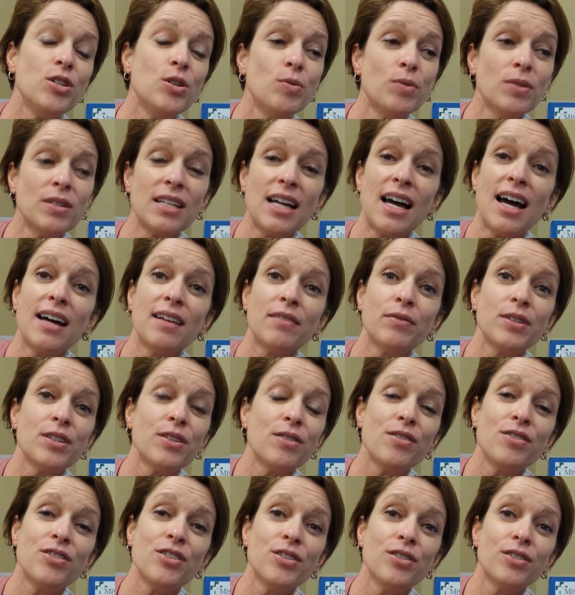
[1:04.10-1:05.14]
you will not
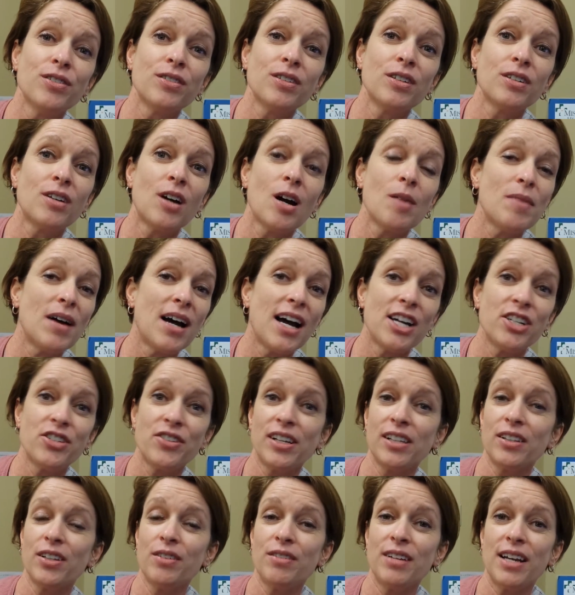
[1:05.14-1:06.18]
reduce your
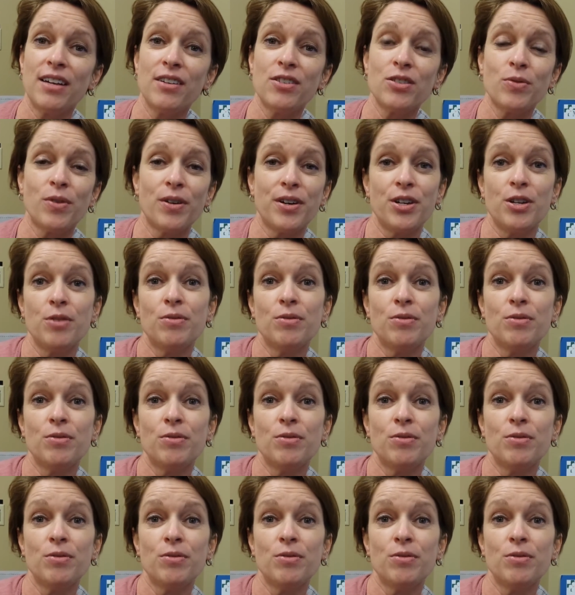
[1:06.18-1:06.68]
carbohydrate load elsewhere.